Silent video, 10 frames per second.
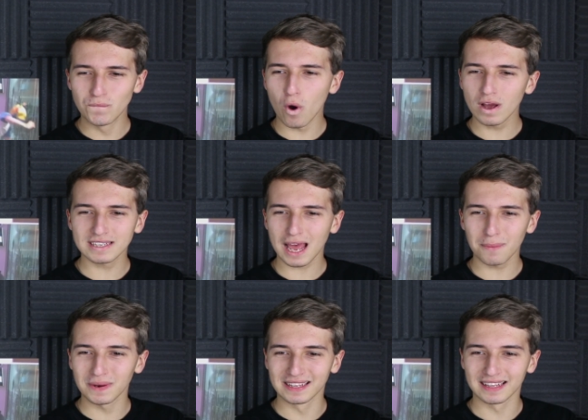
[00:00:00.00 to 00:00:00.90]
What is
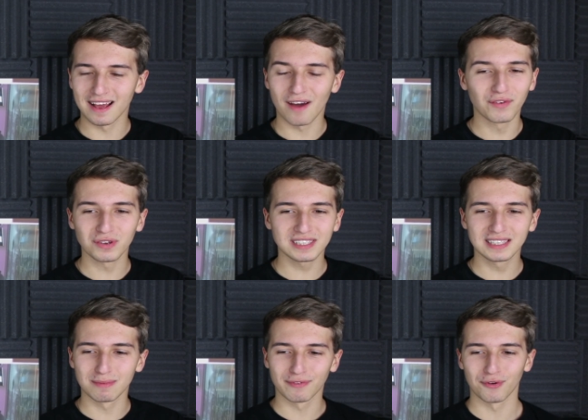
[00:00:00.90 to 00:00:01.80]
happening there? I've not
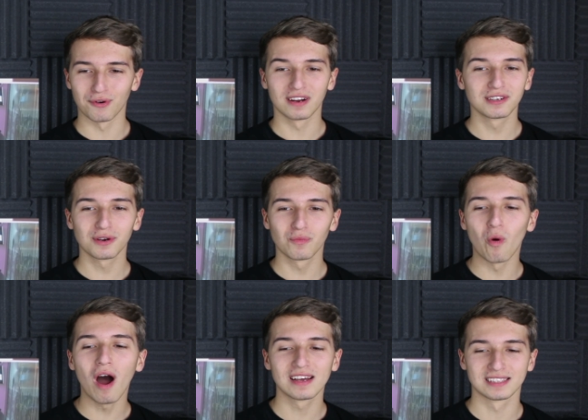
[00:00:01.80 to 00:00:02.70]
seen that before. I don't know
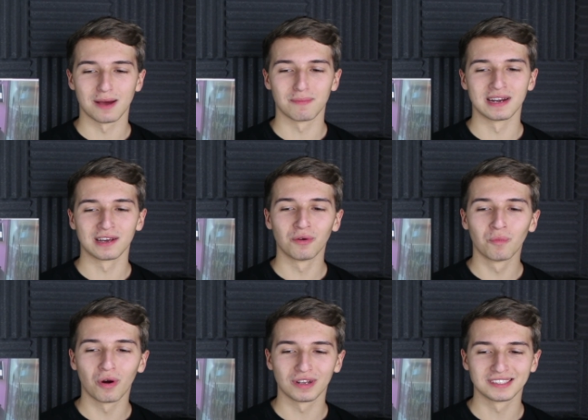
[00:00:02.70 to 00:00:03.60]
why it's happening or
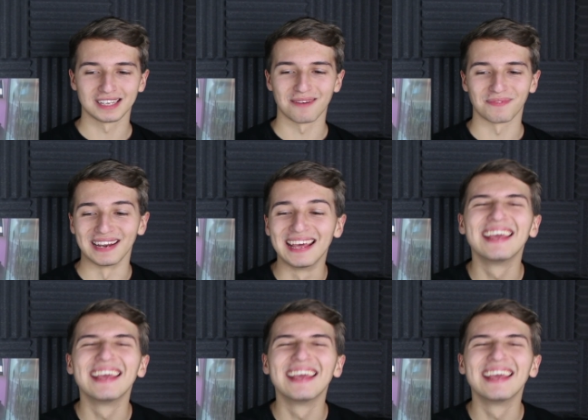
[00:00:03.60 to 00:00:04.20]
what is happening.